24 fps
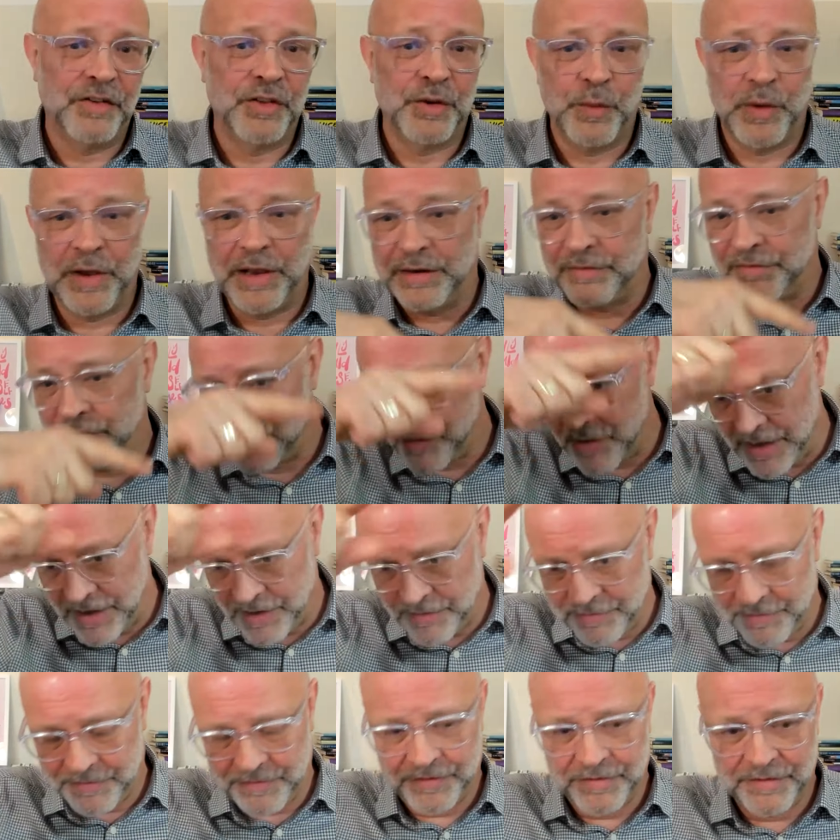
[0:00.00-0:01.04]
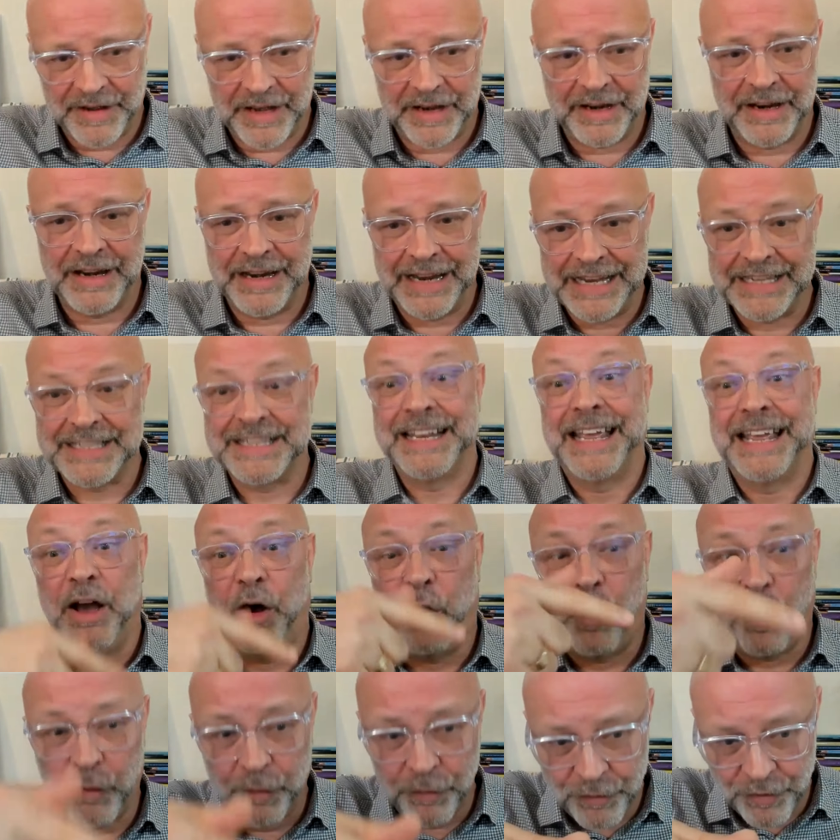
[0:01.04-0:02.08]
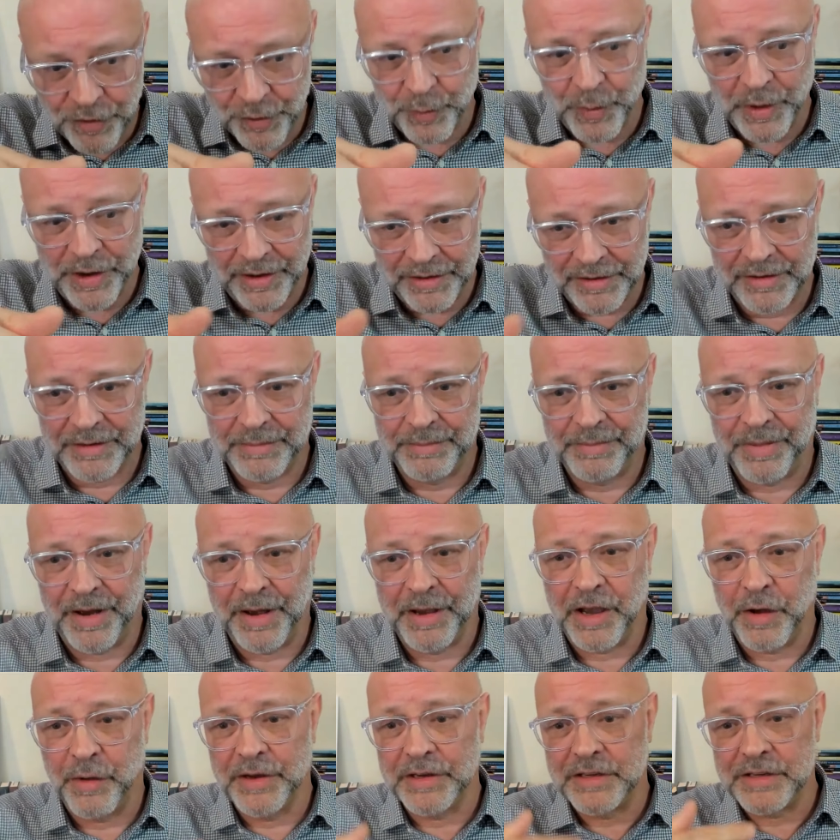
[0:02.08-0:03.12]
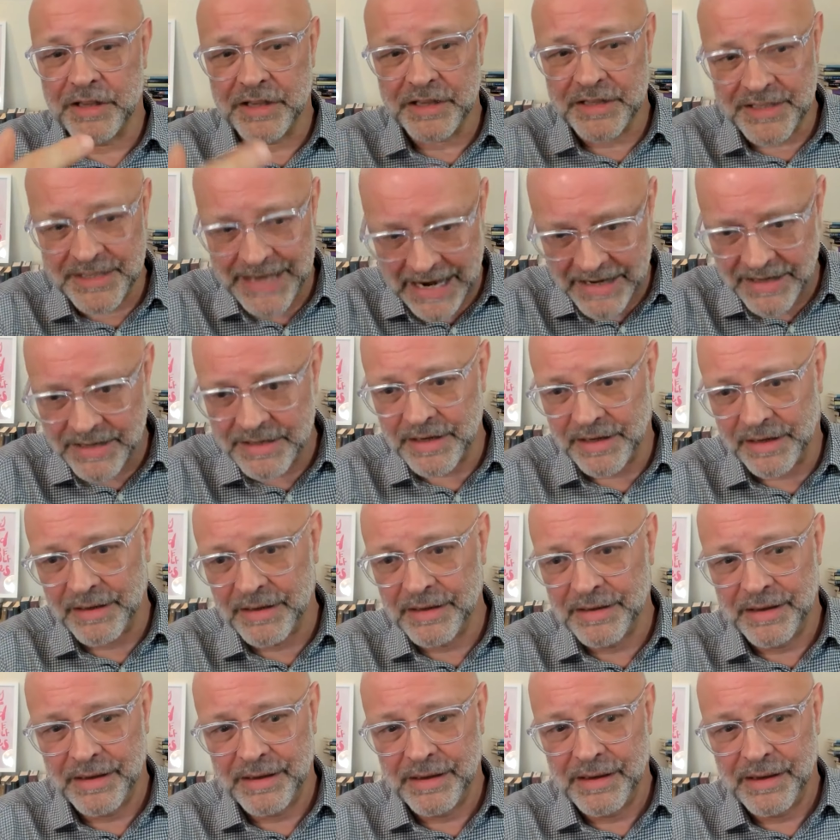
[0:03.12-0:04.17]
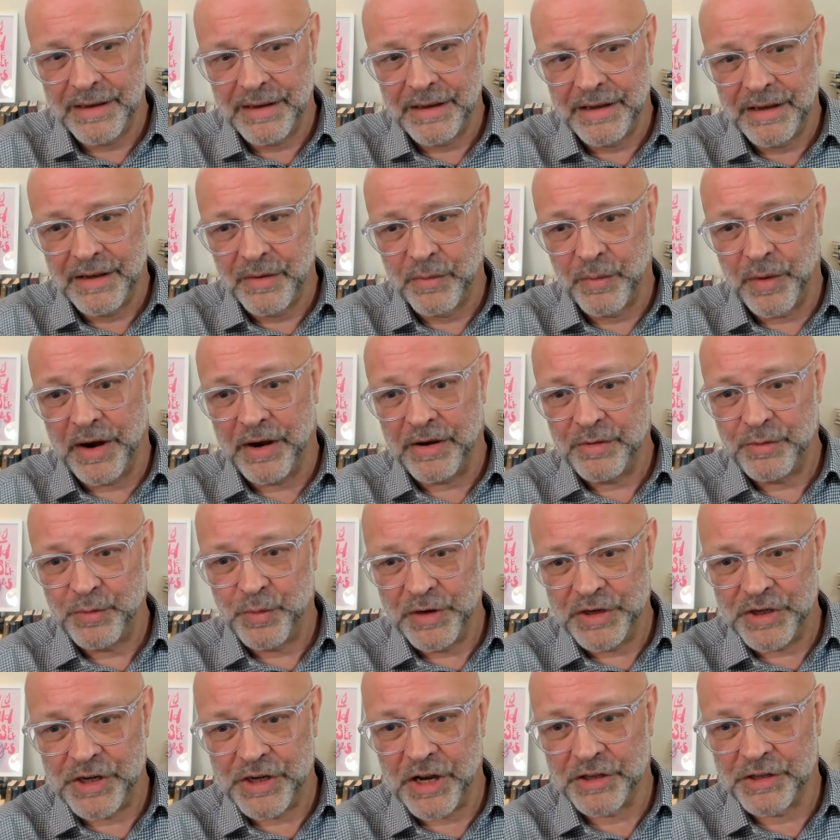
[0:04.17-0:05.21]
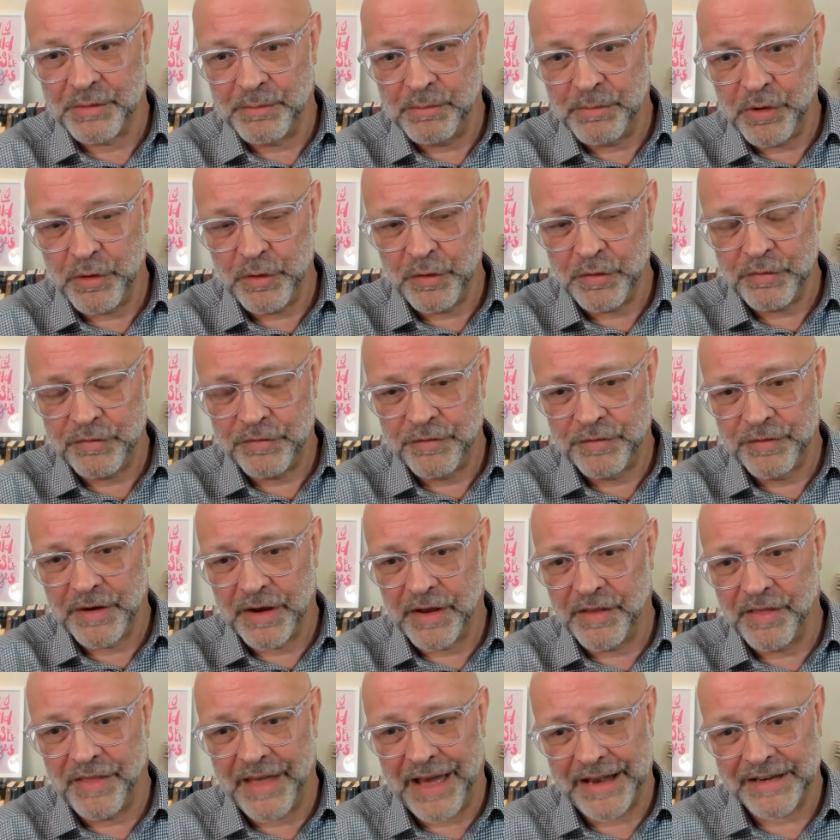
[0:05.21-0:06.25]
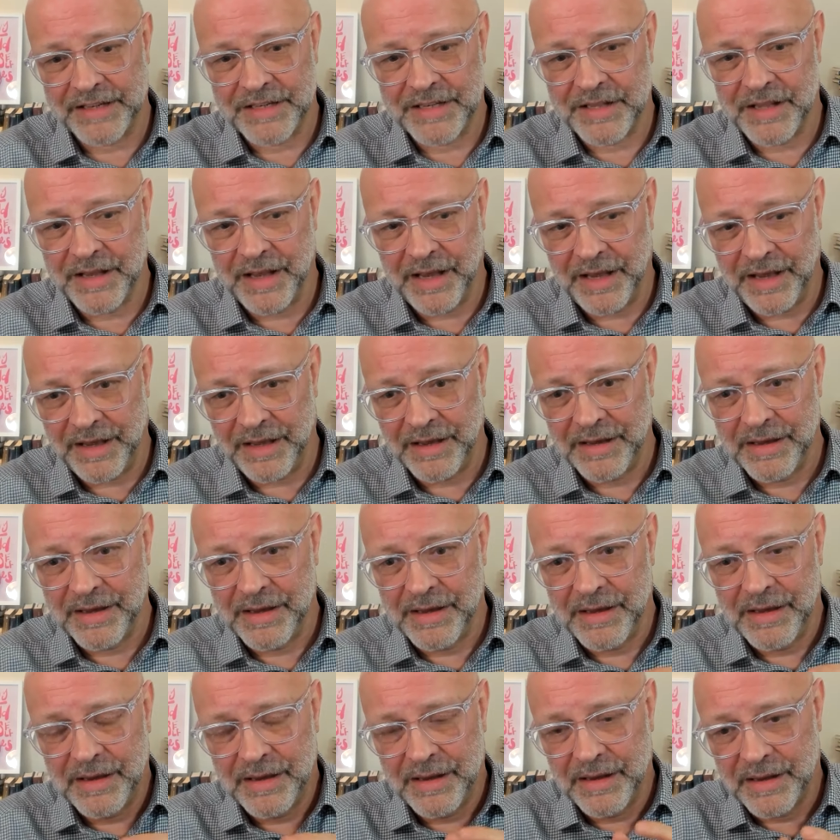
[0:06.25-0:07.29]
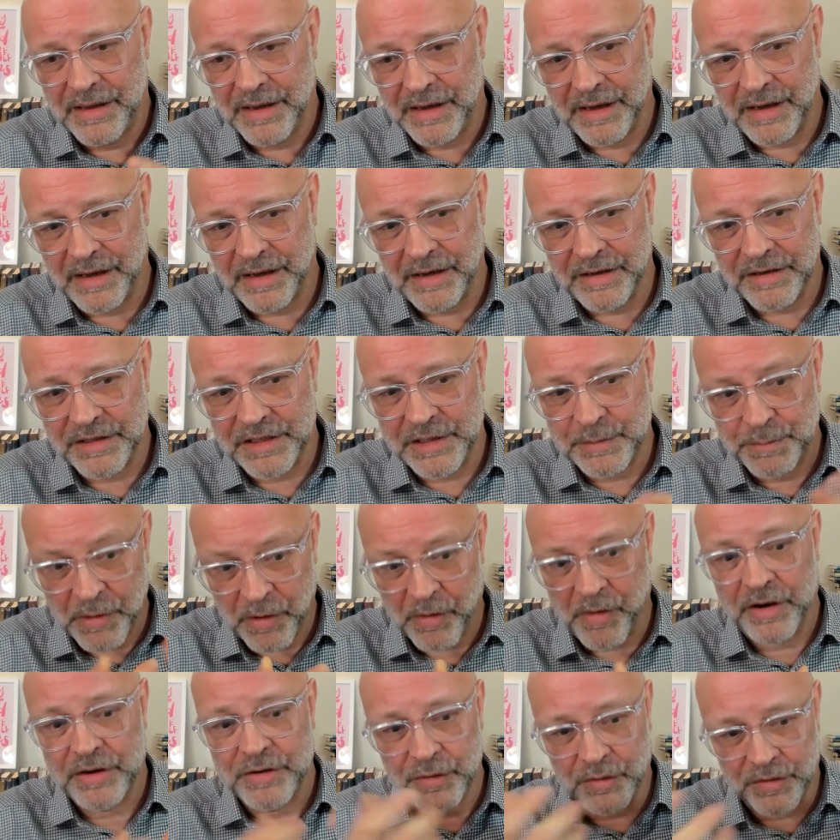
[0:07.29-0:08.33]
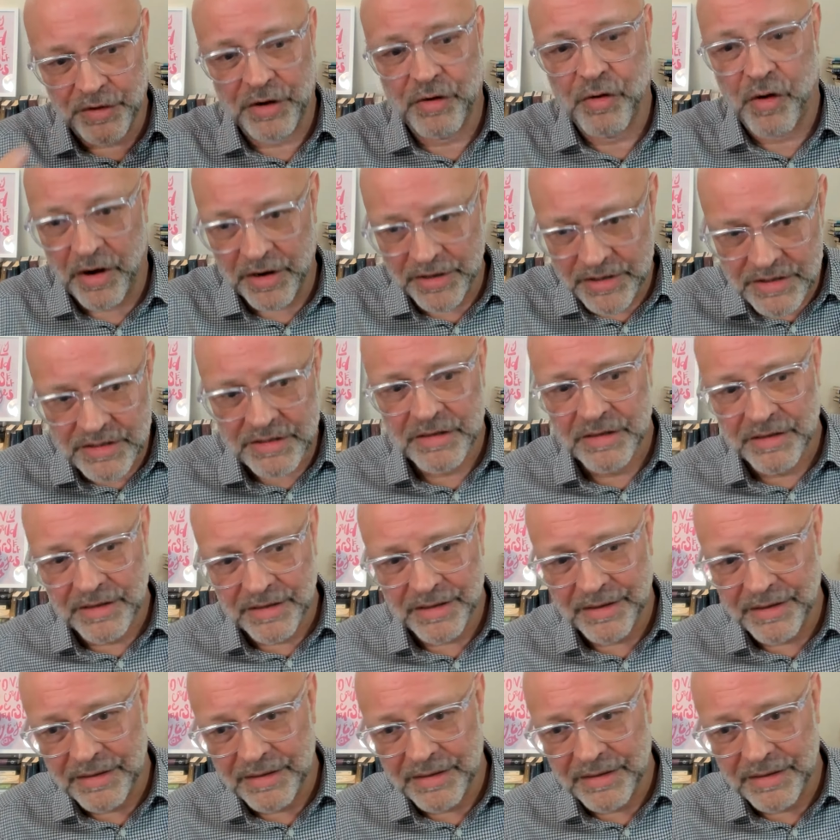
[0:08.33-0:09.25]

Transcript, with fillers: on the wheel of grief, and it needs to get off the wheel by going to the center which, which doesn't move, and that's the uh, Spirit or the Christ.